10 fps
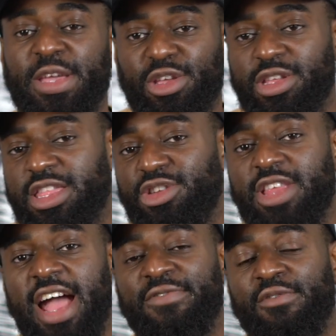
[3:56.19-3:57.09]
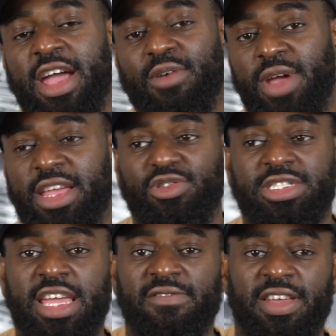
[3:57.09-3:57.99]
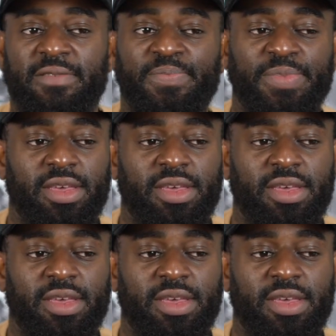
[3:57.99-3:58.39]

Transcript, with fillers: You, you dive the right way, you save it